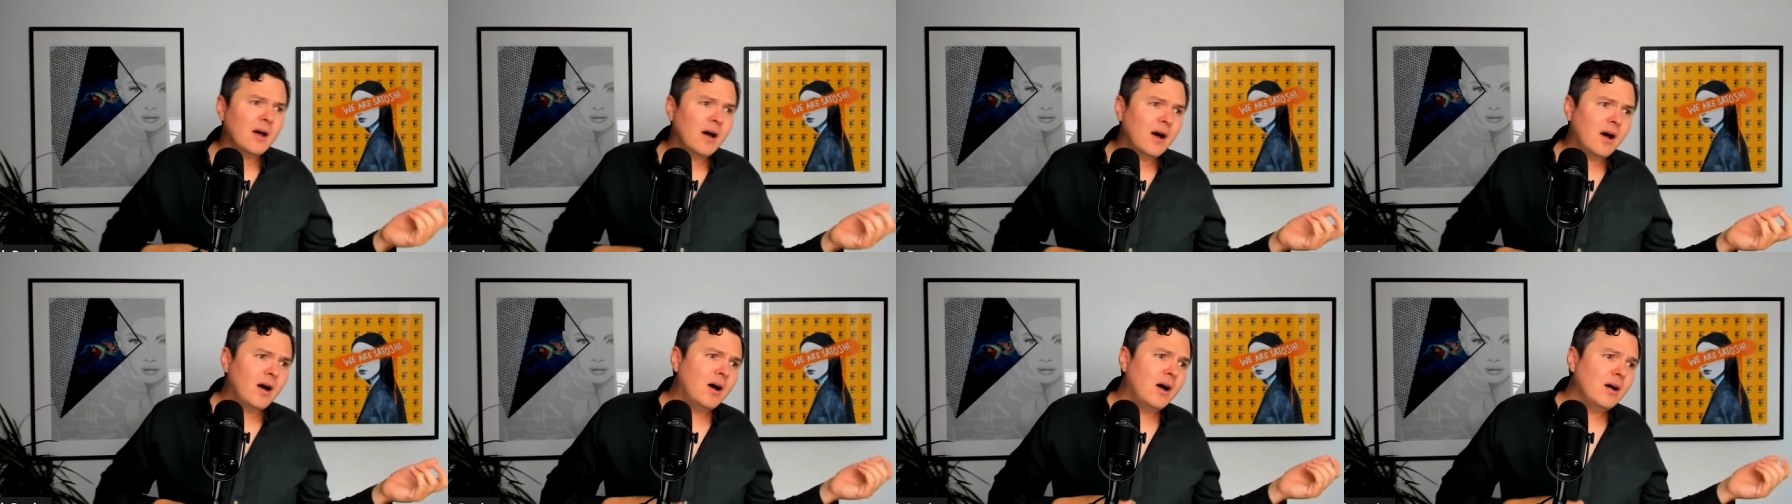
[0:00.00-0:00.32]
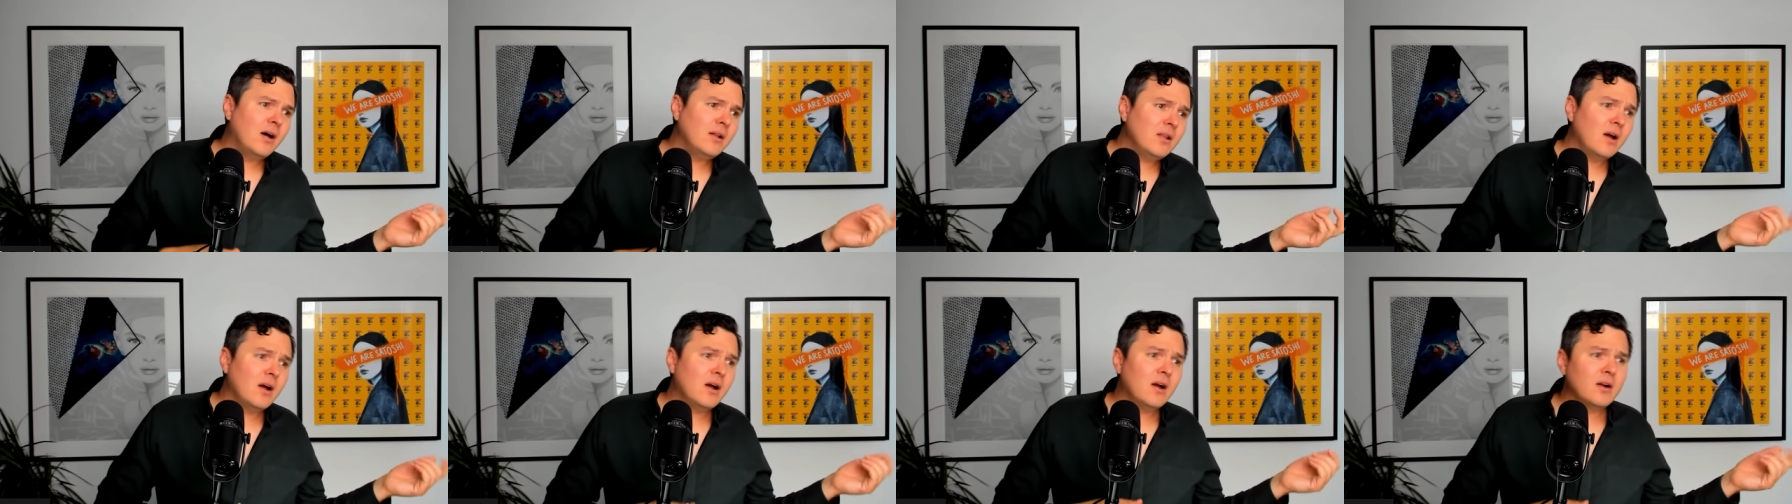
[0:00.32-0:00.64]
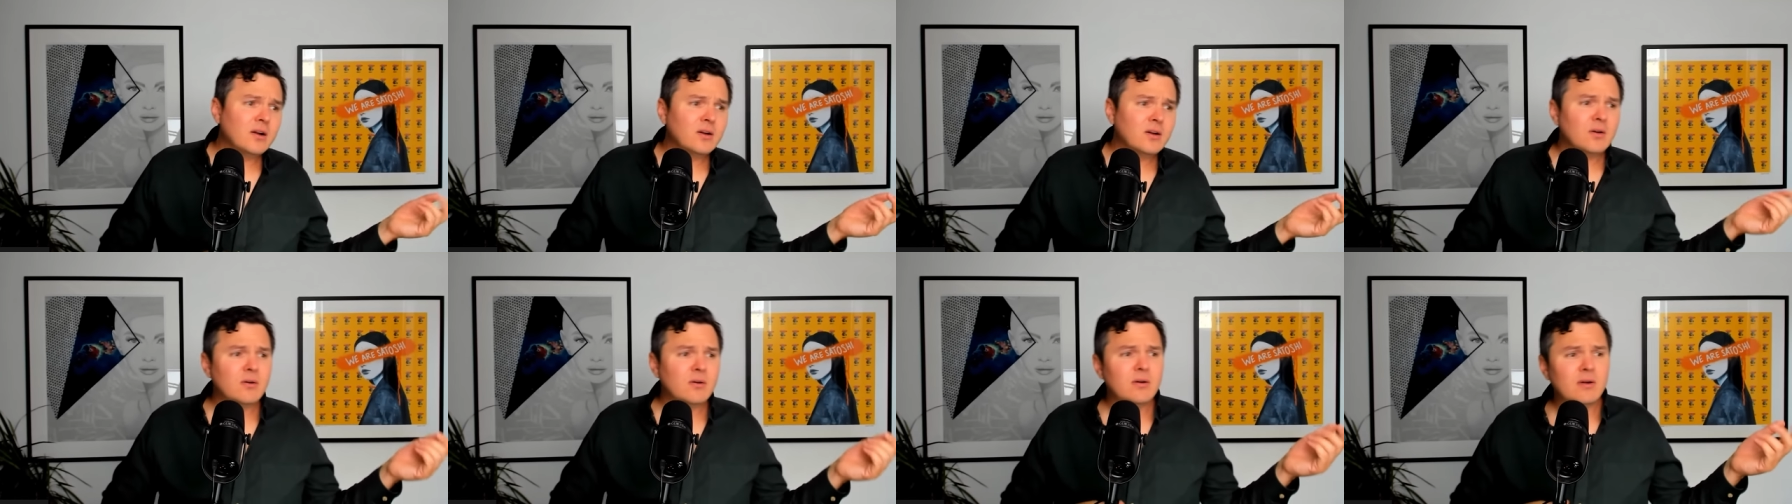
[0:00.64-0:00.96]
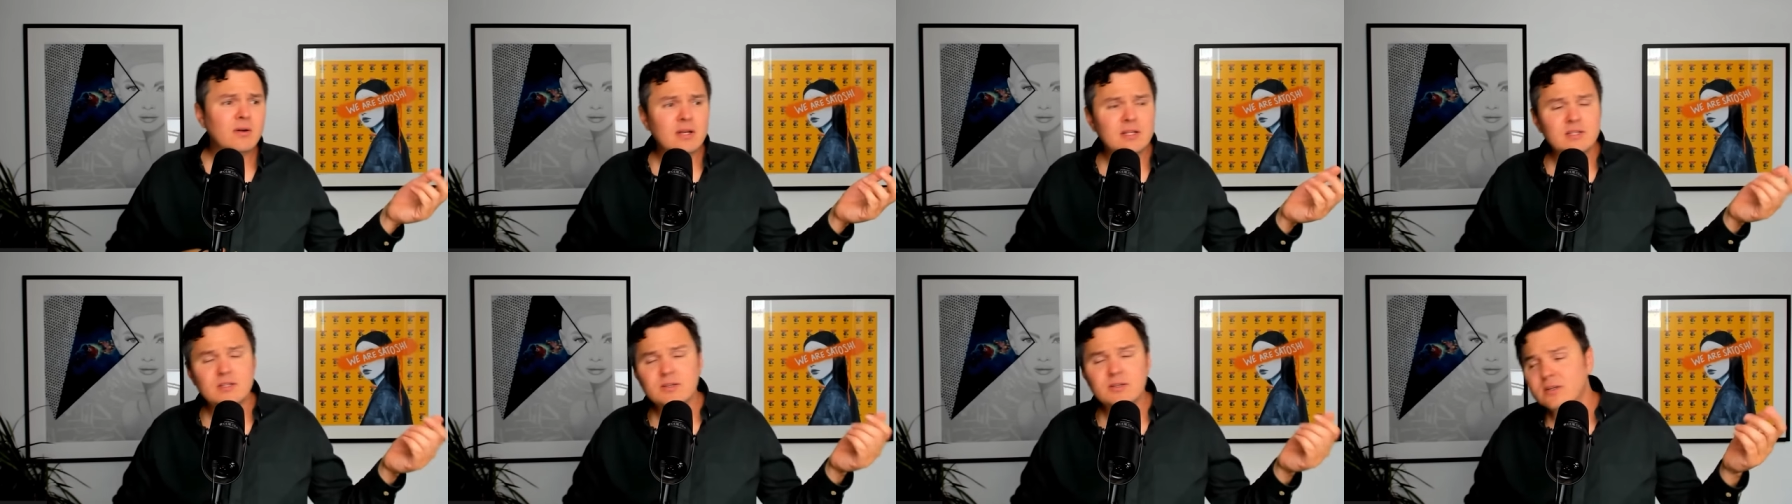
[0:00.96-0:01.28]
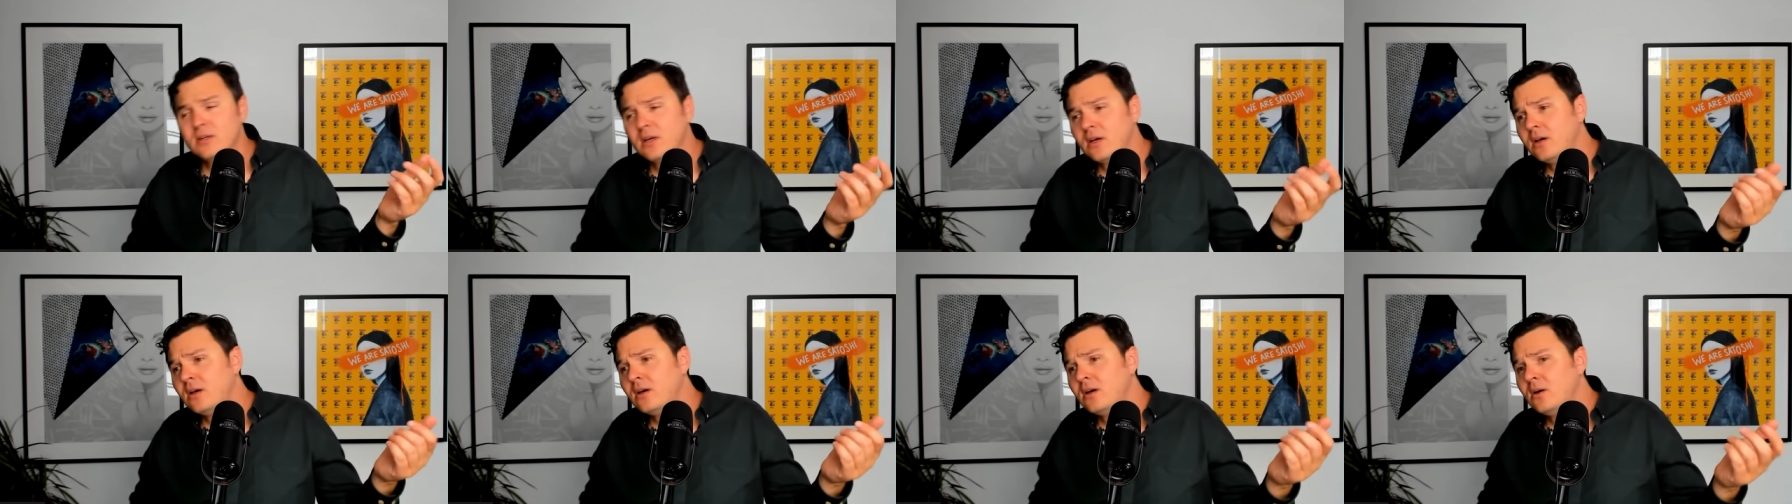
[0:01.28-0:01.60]
All our coins are
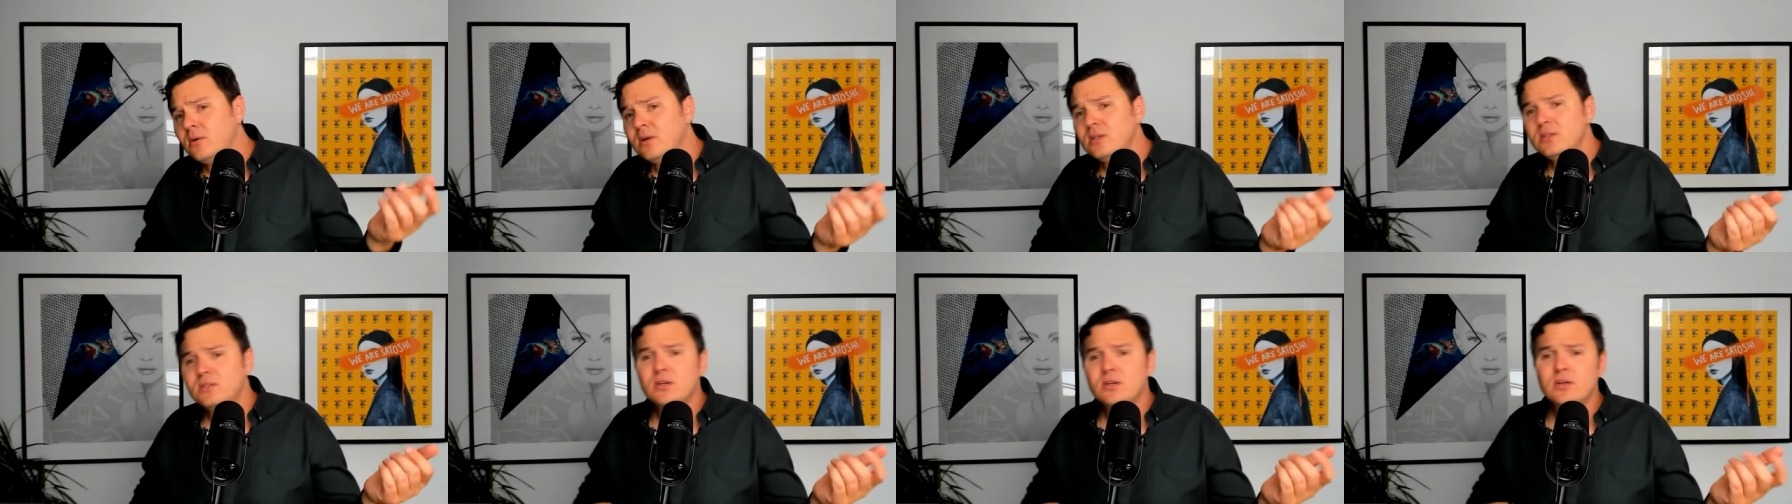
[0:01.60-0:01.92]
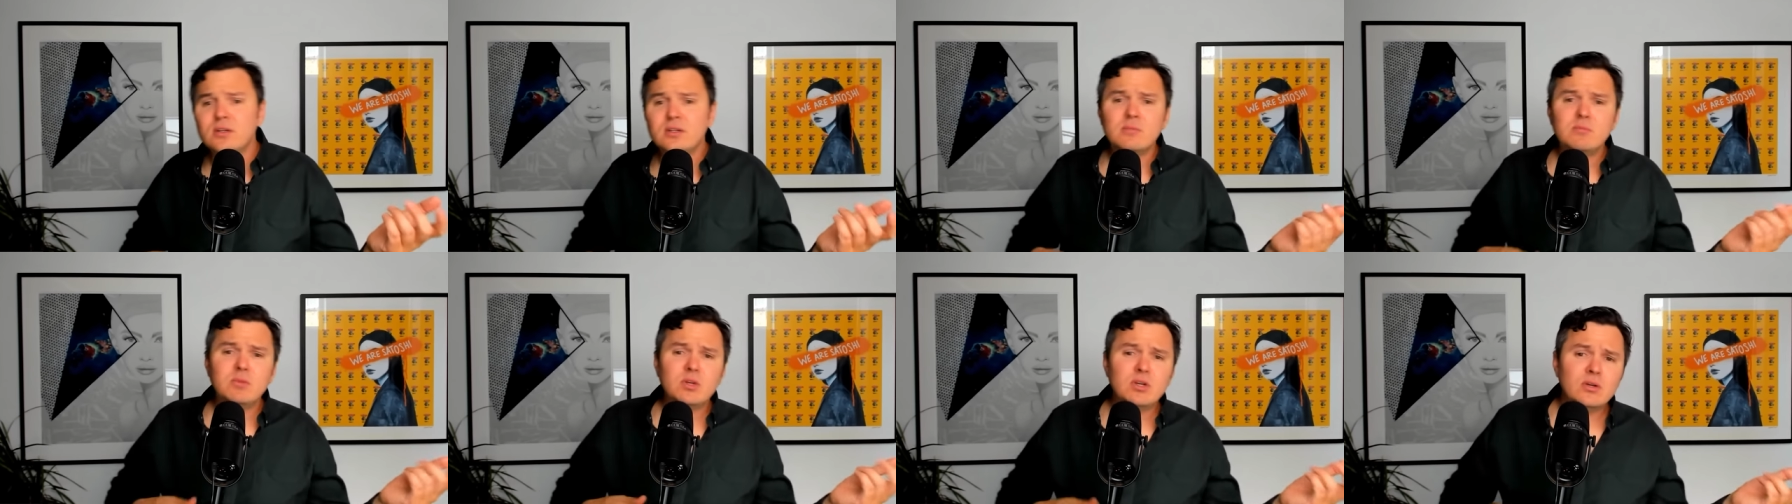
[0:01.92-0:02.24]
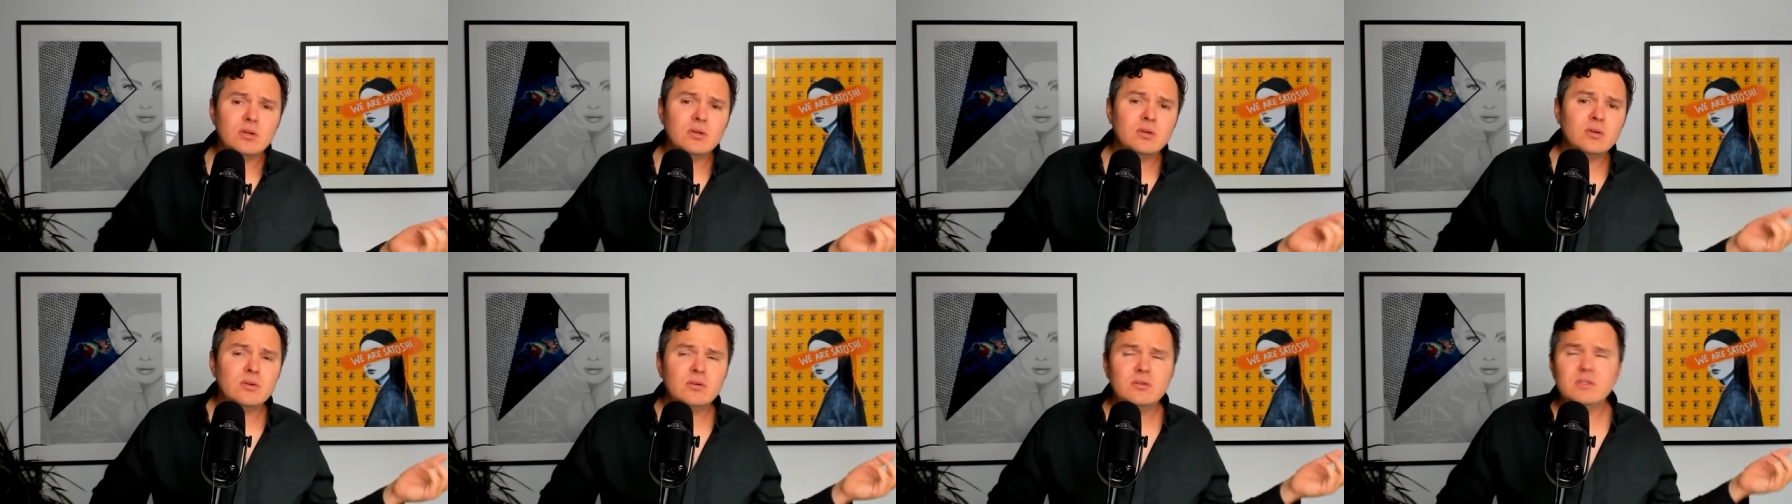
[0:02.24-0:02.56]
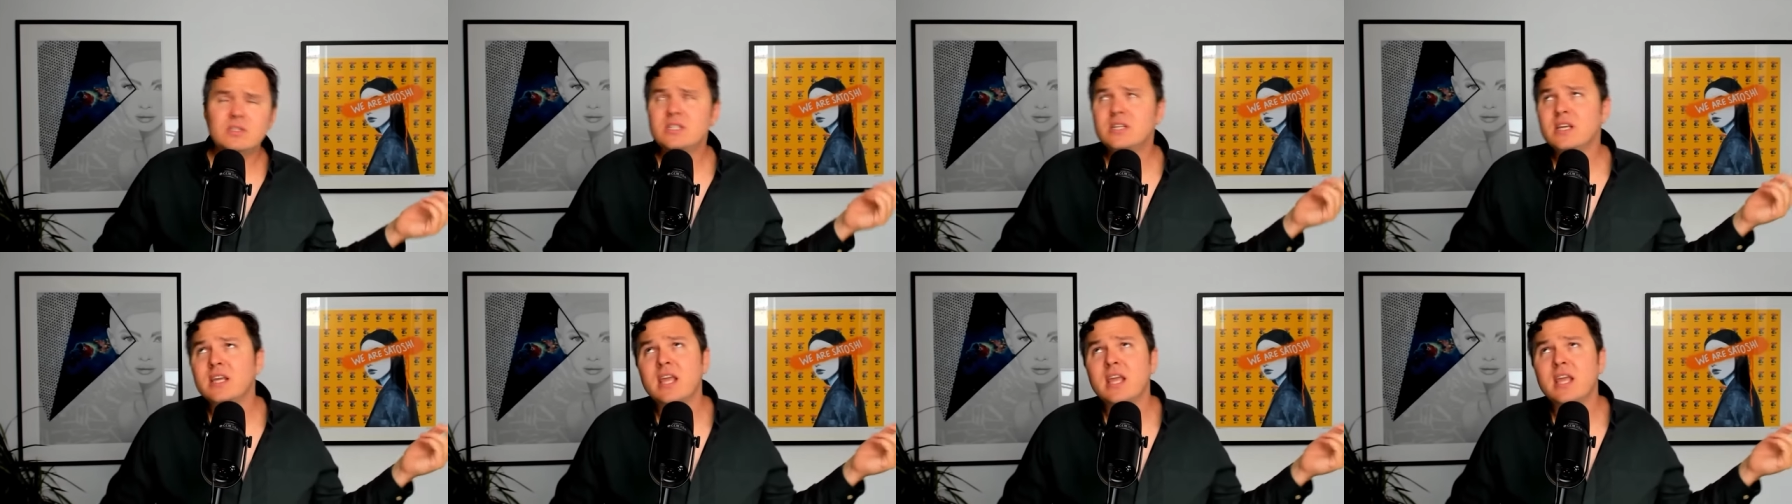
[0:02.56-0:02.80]
going to the moon